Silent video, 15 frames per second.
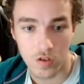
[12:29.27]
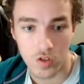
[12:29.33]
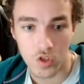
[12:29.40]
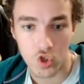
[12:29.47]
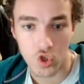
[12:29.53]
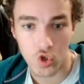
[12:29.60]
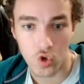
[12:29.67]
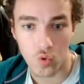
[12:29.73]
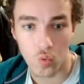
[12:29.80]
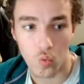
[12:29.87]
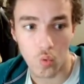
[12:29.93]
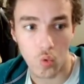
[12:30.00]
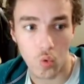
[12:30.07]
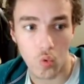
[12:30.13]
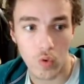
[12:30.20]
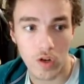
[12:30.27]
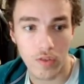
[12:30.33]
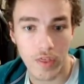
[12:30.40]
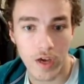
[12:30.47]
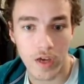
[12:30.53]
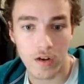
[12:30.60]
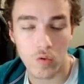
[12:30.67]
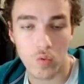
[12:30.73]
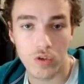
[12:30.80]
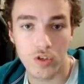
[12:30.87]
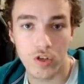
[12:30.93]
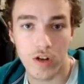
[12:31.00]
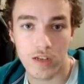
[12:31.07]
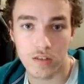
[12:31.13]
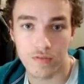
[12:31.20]
So we know that we
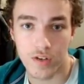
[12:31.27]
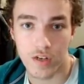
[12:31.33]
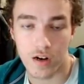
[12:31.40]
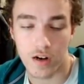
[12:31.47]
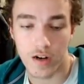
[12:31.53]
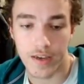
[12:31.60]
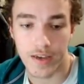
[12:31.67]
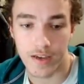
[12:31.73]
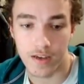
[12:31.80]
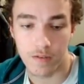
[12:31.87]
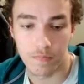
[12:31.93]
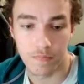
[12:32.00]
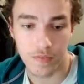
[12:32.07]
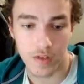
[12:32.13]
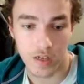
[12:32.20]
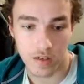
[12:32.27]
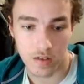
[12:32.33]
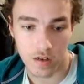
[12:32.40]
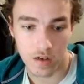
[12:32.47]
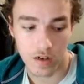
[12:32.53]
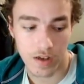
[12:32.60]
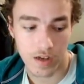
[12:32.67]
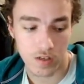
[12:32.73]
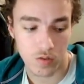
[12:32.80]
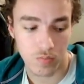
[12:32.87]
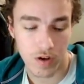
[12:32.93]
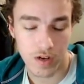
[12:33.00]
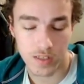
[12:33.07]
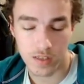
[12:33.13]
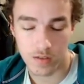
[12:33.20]
should activate our king, and our king is
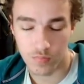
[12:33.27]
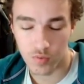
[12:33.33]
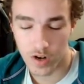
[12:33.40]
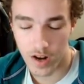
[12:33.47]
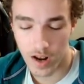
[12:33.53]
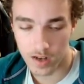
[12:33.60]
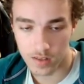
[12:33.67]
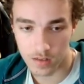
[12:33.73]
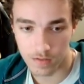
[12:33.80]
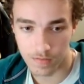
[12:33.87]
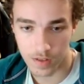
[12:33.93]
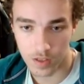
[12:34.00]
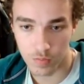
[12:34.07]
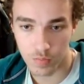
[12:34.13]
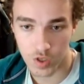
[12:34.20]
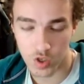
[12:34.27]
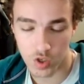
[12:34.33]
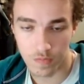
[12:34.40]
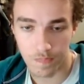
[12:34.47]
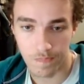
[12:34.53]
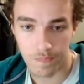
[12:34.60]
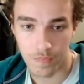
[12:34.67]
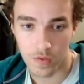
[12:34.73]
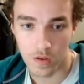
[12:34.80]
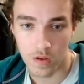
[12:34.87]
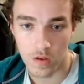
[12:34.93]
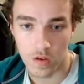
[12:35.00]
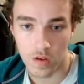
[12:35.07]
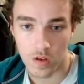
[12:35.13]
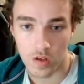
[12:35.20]
pretty active in this position.
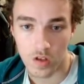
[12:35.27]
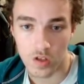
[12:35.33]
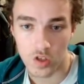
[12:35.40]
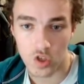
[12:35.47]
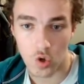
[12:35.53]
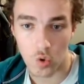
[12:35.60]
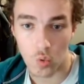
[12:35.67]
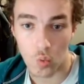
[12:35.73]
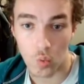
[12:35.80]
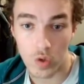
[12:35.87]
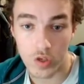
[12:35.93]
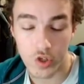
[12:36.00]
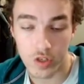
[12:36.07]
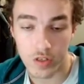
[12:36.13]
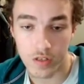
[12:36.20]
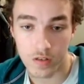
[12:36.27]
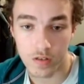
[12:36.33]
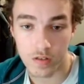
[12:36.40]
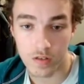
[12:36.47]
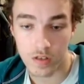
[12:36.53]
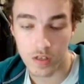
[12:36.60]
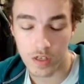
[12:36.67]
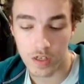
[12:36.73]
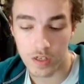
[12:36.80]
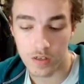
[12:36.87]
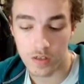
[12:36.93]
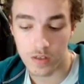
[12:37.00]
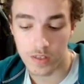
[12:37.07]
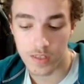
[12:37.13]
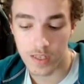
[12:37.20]
So we should
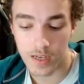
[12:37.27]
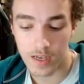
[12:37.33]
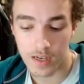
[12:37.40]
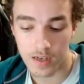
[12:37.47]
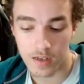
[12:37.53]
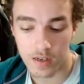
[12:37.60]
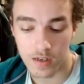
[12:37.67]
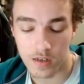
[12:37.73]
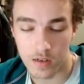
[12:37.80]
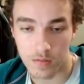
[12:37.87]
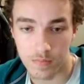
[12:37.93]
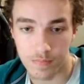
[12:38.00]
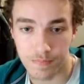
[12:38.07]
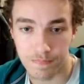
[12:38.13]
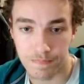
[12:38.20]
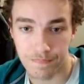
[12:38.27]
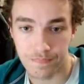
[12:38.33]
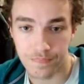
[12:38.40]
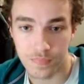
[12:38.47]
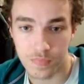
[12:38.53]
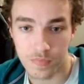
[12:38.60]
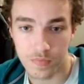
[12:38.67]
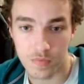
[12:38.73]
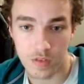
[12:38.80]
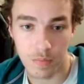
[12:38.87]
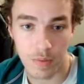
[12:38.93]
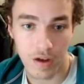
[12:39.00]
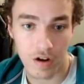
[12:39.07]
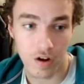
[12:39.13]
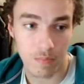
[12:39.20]
think
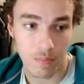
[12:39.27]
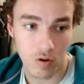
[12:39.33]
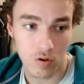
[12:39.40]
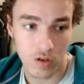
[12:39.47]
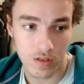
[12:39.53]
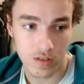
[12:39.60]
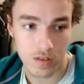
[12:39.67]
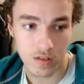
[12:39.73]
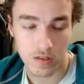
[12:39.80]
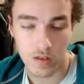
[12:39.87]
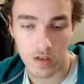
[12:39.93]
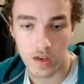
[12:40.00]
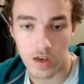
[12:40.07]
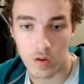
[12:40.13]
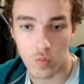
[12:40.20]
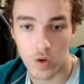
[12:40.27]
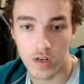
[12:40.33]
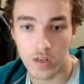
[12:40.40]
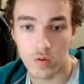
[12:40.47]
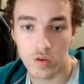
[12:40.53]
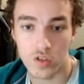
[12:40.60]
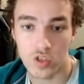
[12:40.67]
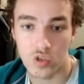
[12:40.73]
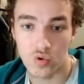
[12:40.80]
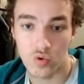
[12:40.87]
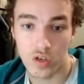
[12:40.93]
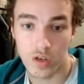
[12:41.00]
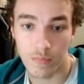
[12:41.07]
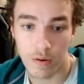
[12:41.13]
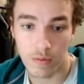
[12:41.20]
about our opponent and what he wants to do.
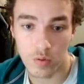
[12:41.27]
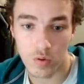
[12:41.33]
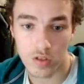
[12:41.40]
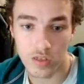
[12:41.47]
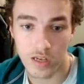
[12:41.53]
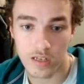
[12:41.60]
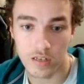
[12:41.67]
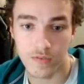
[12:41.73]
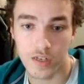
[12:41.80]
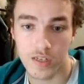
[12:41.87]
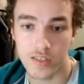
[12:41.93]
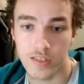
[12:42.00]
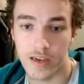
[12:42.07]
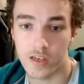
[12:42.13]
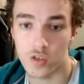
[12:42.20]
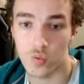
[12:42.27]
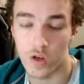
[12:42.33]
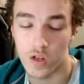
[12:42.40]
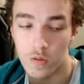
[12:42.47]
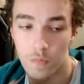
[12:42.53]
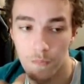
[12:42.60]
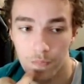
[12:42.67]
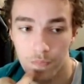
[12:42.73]
He probably wants to activate his king as well.